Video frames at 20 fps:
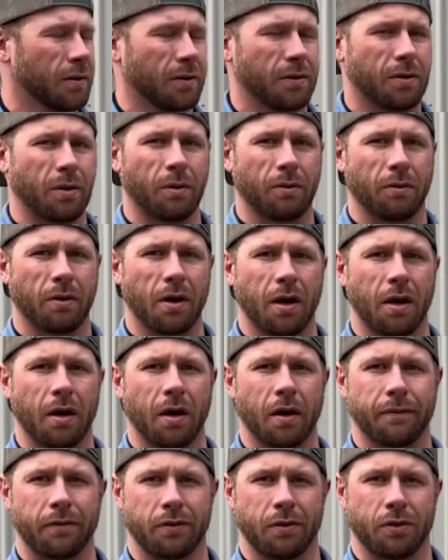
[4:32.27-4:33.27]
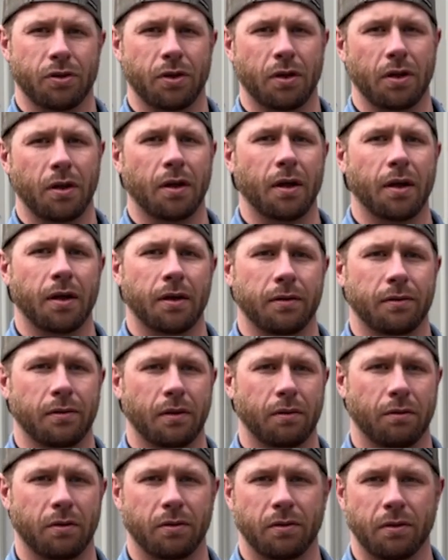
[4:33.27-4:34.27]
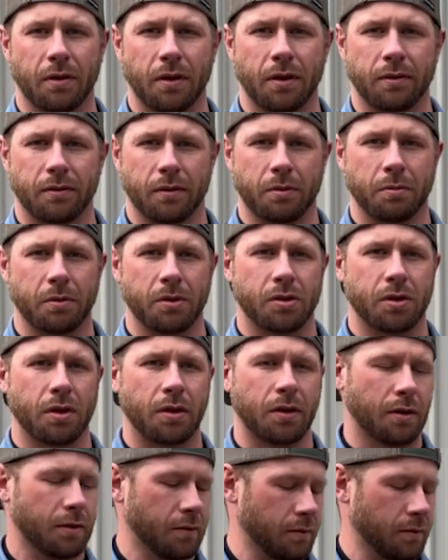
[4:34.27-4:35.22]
Don't write it off as a shitty day, because then the rest of the day is going to be shitty.